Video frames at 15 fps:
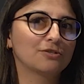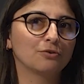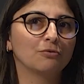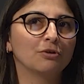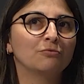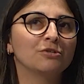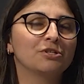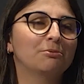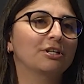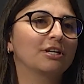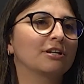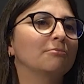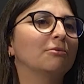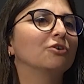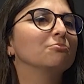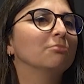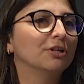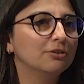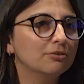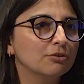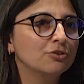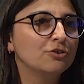So when we're speaking about
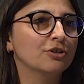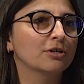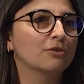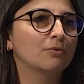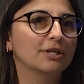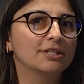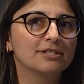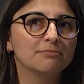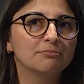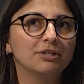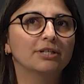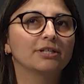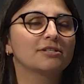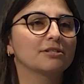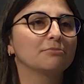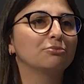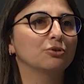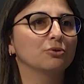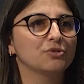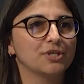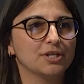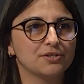money laundering, quite simply, it's the
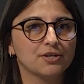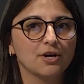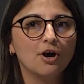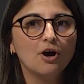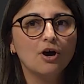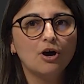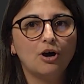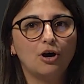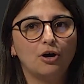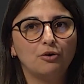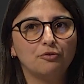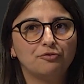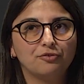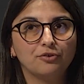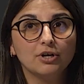process of